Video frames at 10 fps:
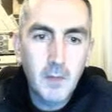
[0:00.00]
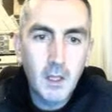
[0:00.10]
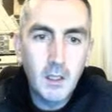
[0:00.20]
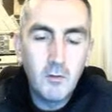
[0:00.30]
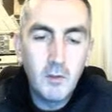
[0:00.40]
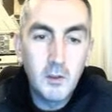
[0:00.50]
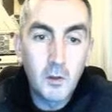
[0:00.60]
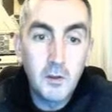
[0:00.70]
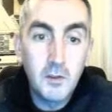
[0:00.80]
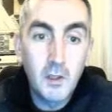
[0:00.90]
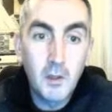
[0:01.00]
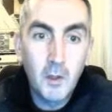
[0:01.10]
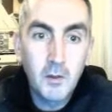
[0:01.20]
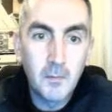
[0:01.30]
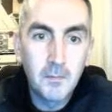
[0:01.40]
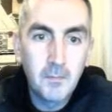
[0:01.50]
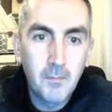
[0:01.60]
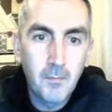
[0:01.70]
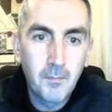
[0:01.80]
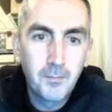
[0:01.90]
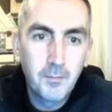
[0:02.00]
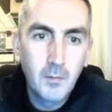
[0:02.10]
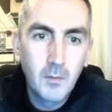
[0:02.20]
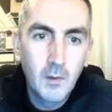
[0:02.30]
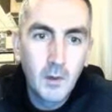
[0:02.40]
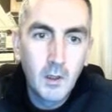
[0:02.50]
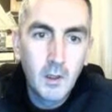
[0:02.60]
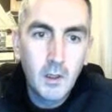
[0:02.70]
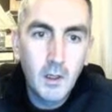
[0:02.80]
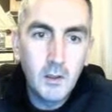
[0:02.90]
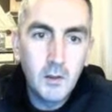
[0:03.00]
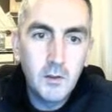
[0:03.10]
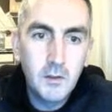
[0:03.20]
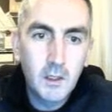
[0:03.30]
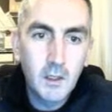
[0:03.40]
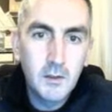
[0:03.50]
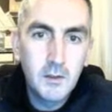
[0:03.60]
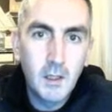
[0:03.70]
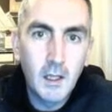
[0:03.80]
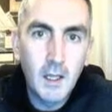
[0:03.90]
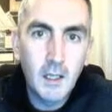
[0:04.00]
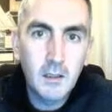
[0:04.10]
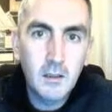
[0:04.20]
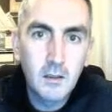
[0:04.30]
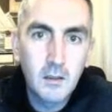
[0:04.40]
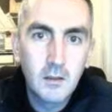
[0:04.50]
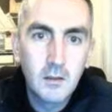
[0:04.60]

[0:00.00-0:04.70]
and then resources at the bottom. And you can select